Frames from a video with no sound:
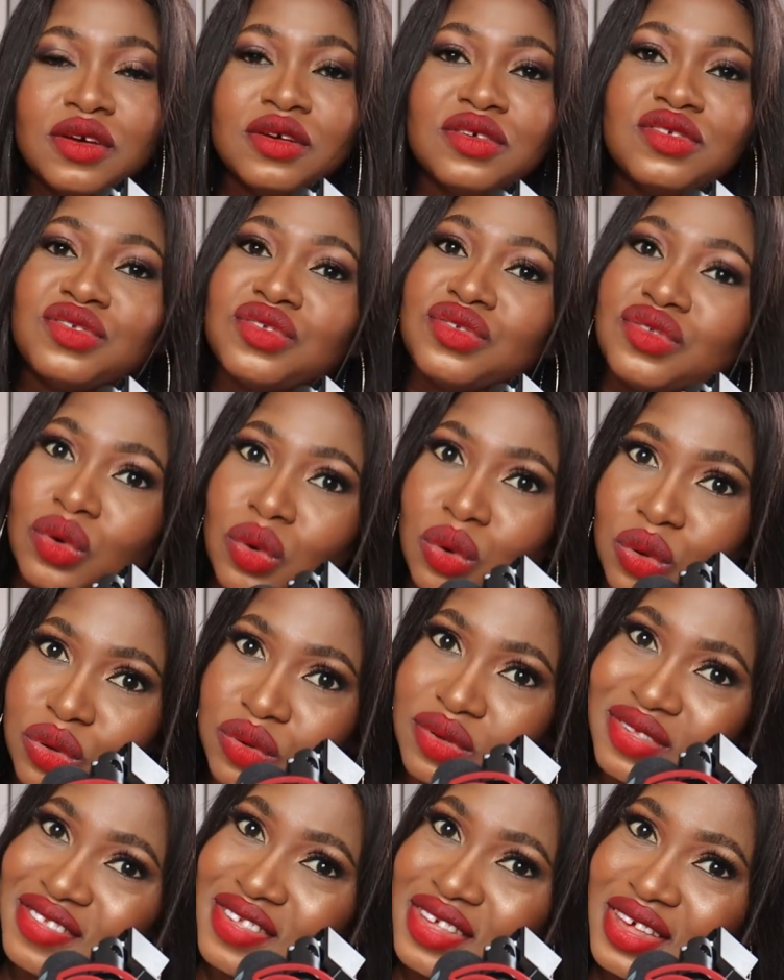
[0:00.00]
So
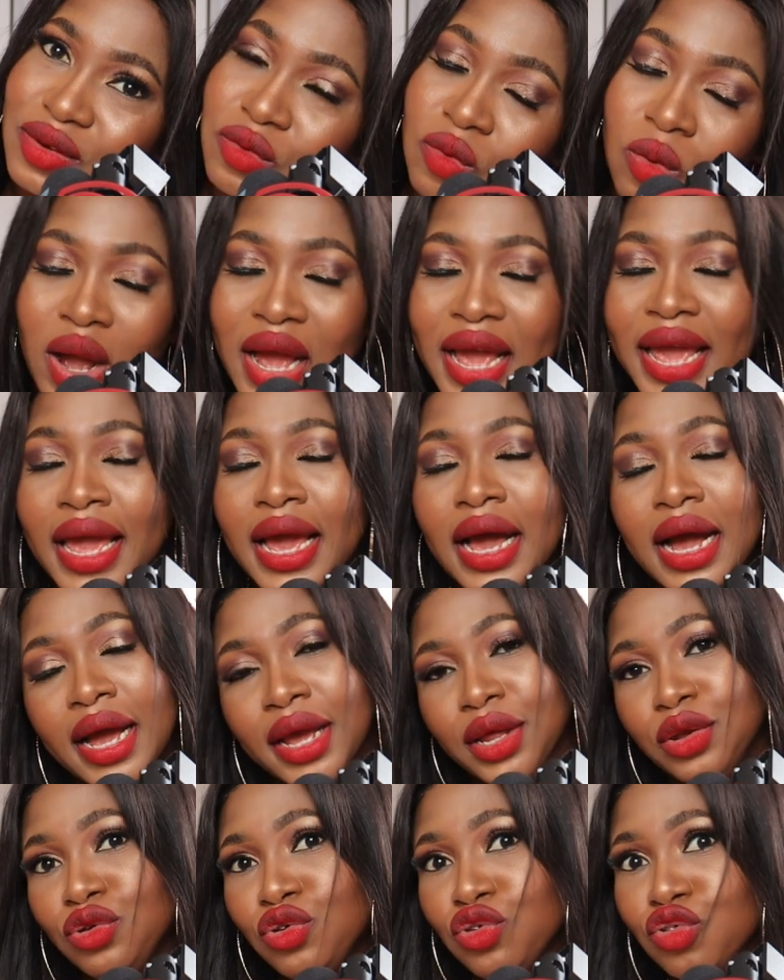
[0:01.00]
you see why
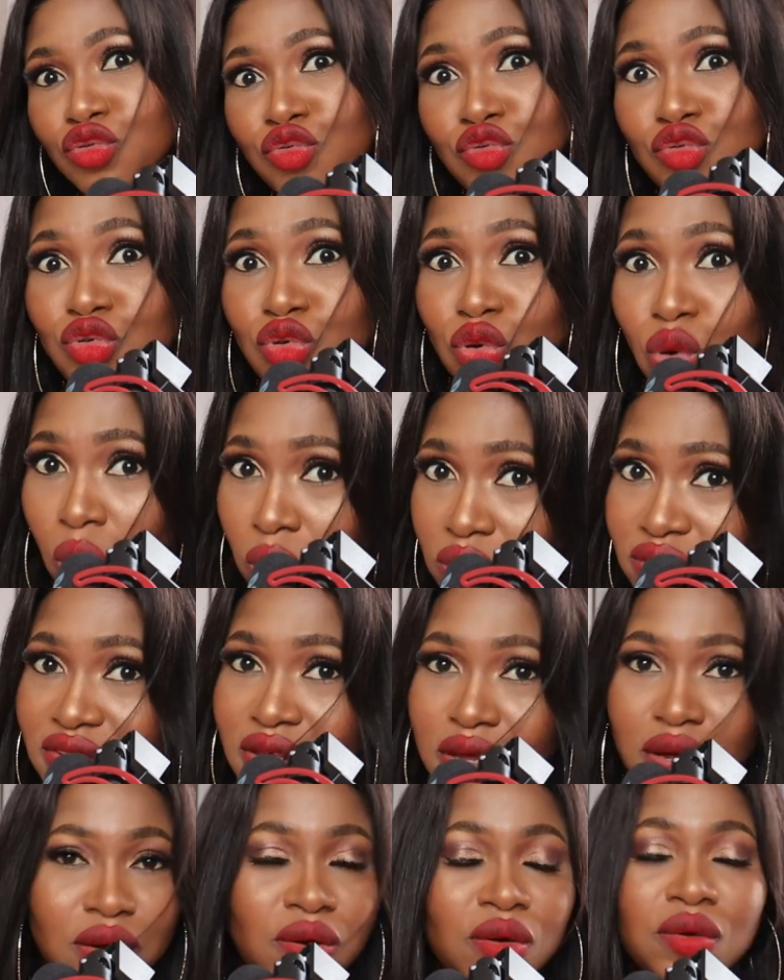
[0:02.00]
I do not
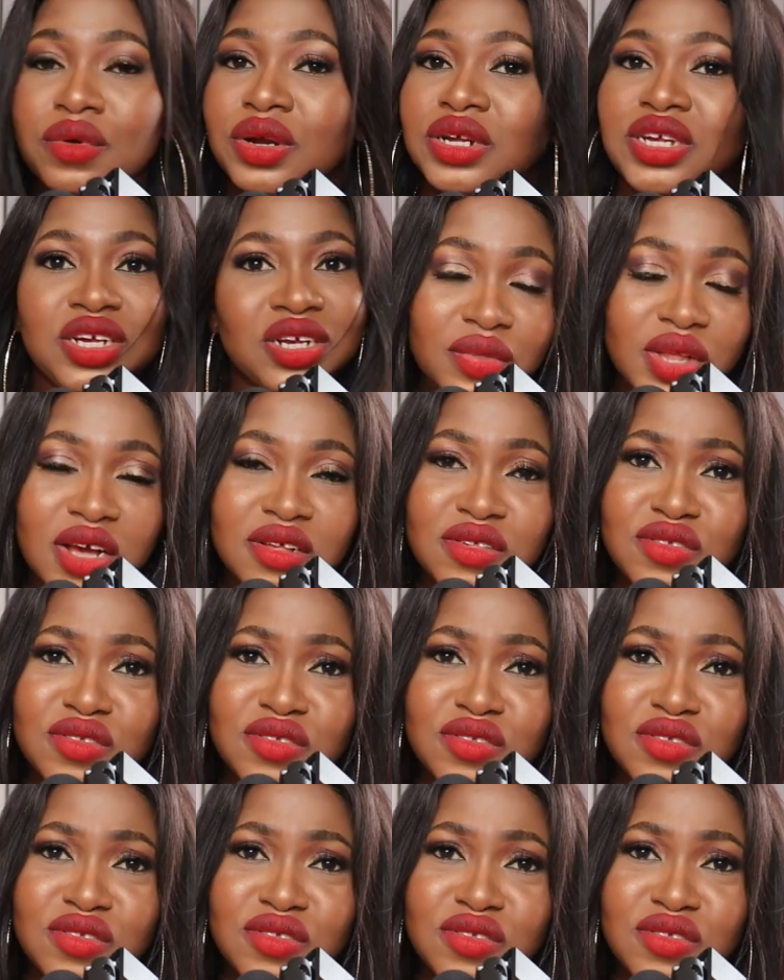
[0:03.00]
encourage.